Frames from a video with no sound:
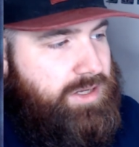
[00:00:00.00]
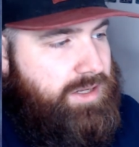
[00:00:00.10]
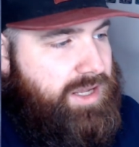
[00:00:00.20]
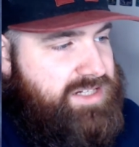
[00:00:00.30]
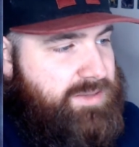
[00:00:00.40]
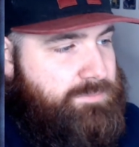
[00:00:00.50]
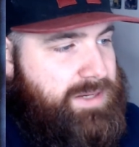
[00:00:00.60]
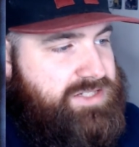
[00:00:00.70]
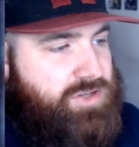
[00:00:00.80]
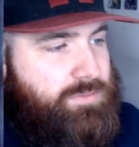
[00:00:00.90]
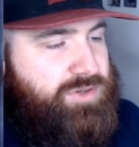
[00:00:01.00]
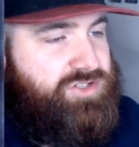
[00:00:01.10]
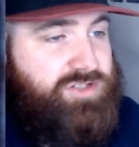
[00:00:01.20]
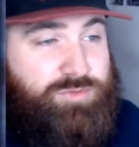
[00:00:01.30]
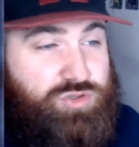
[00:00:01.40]
except beast type monsters.
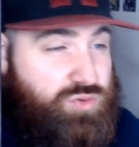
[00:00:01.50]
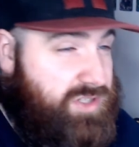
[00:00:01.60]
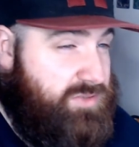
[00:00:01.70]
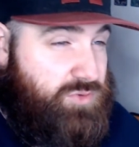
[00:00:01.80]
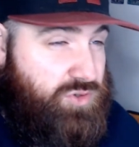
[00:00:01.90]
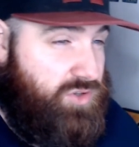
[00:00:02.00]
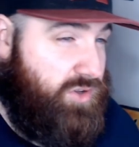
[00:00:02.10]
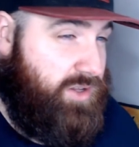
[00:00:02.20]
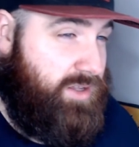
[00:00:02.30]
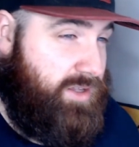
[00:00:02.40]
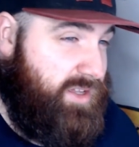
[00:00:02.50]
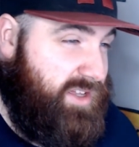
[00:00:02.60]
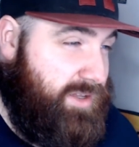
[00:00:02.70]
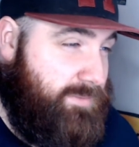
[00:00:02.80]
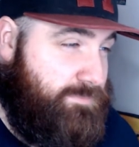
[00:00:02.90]
I'm sure there's some good like
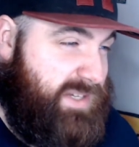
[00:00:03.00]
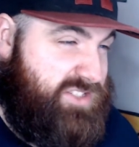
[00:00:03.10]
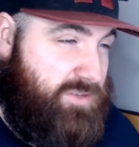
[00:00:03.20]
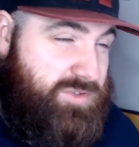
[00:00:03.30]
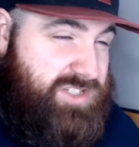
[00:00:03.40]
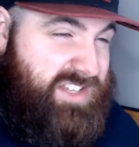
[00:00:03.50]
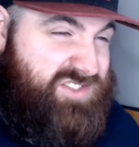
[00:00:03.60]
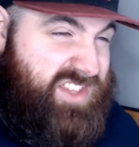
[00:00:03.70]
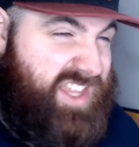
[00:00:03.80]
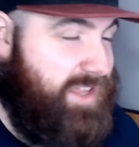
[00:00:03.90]
beast type monsters. I've said that.